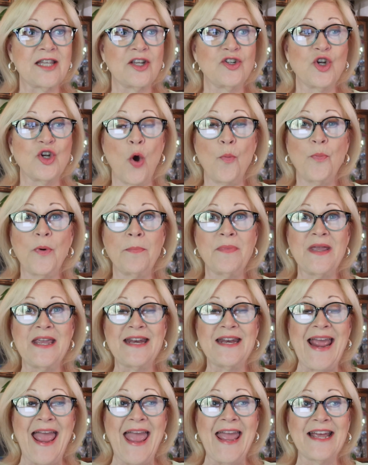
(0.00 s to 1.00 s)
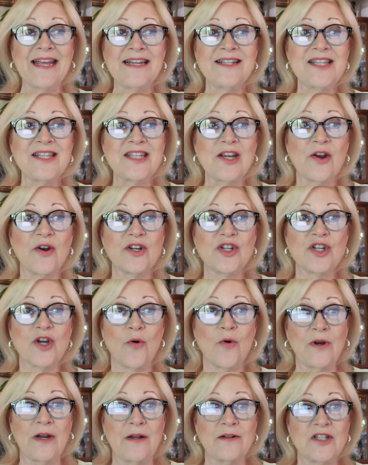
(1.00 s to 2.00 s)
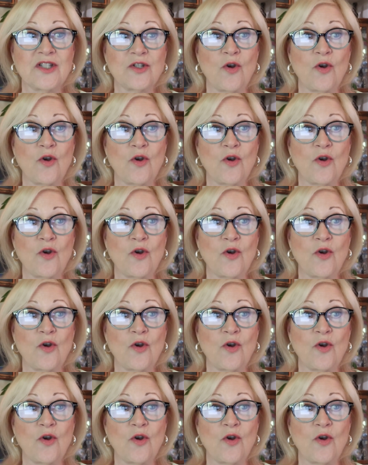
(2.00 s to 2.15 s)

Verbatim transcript: the dopamine and serotonin.